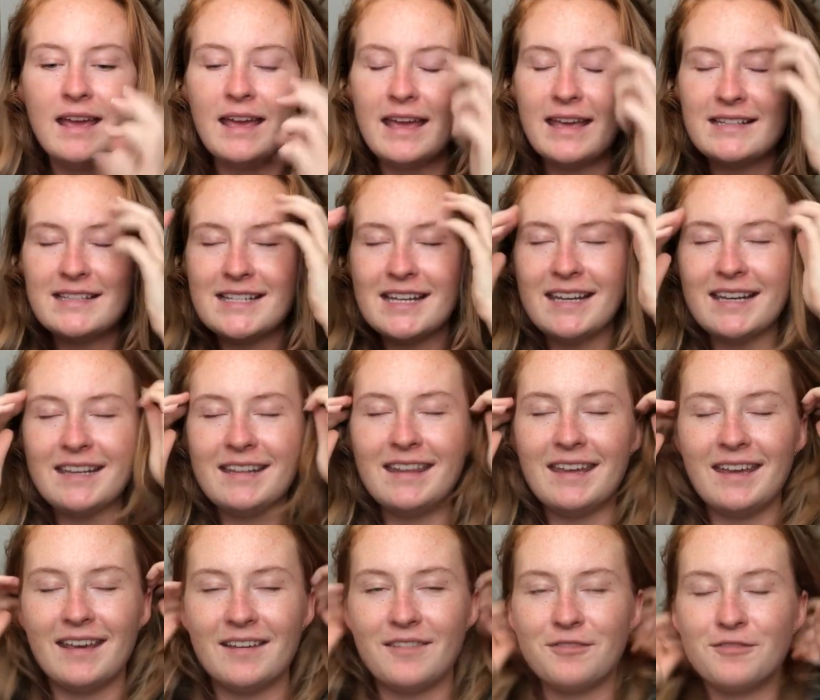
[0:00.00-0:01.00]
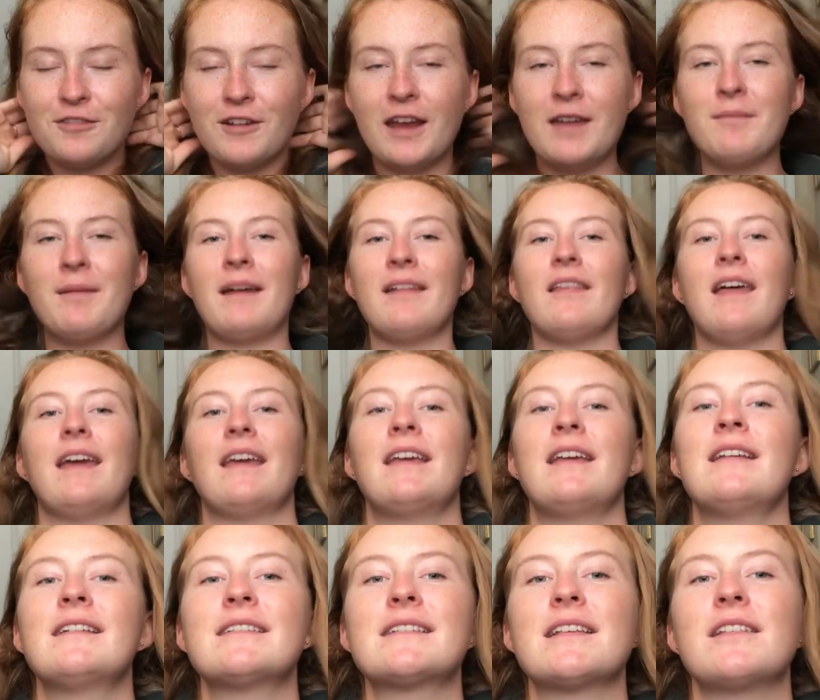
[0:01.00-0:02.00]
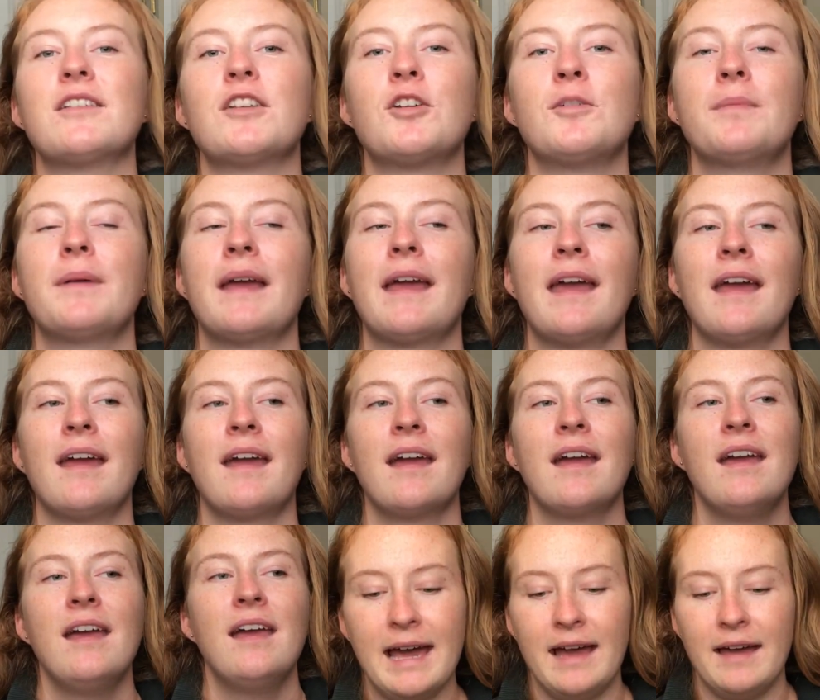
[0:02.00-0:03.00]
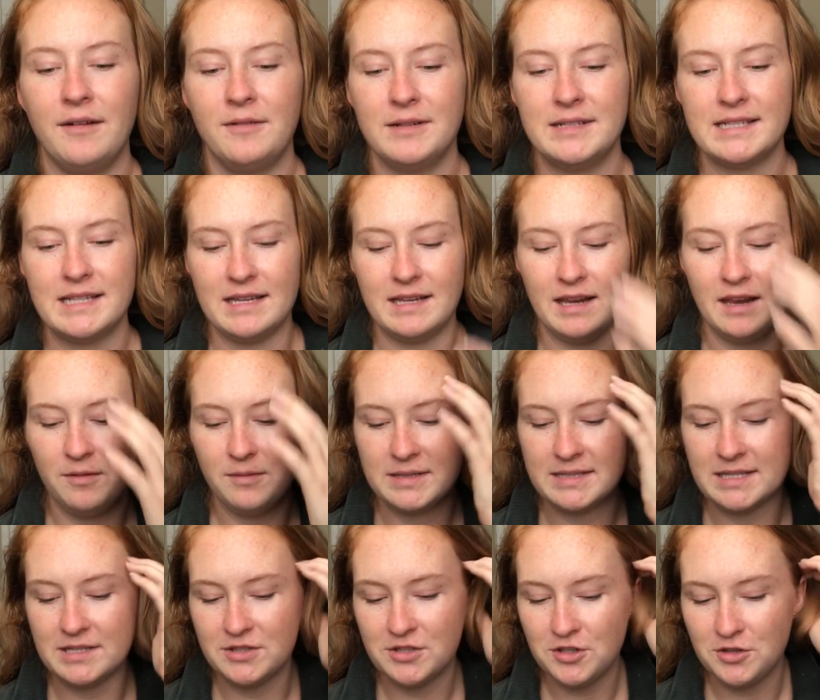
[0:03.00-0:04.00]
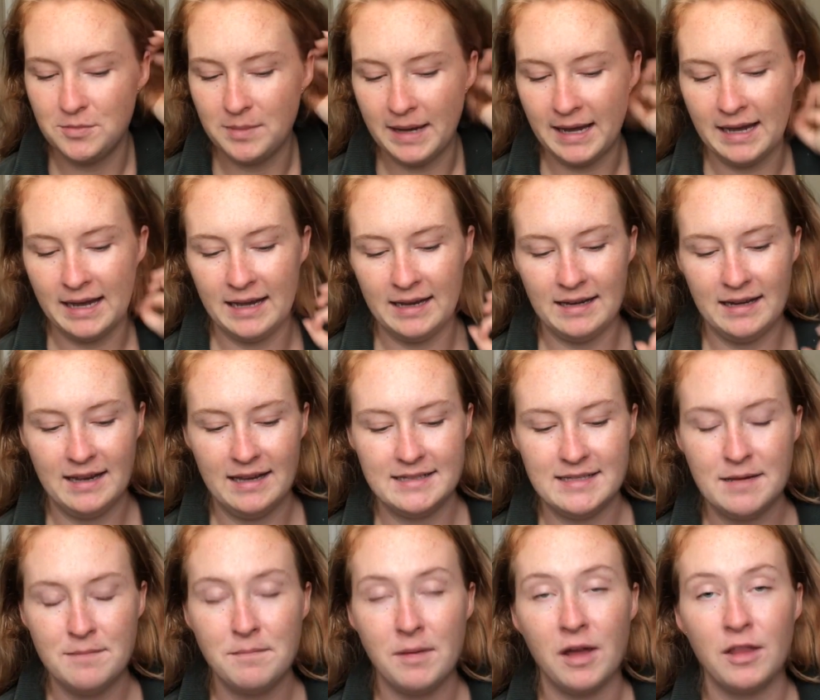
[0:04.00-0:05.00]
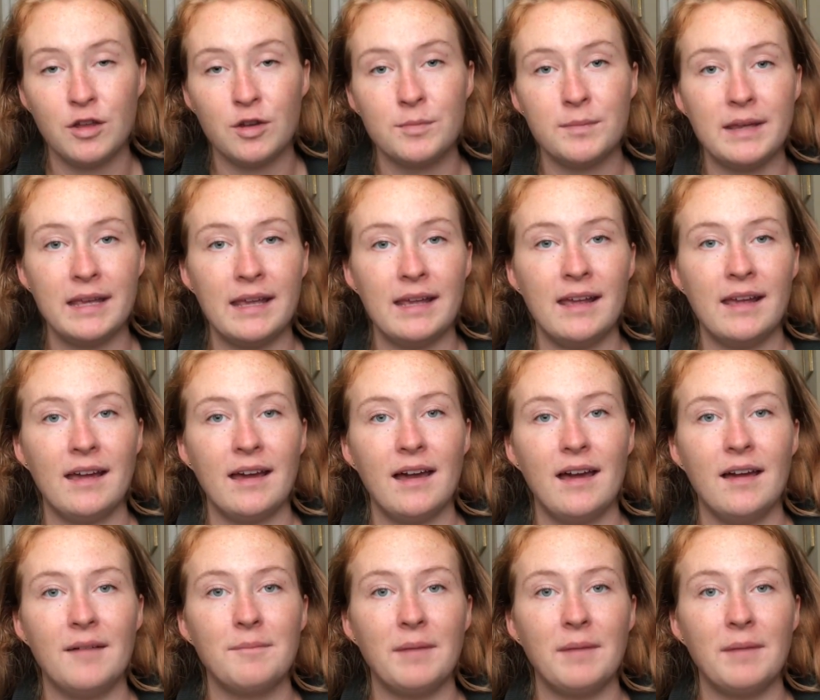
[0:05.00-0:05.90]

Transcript: It did like fray my leggings a little bit. It wasn't too bad. It didn't bother me.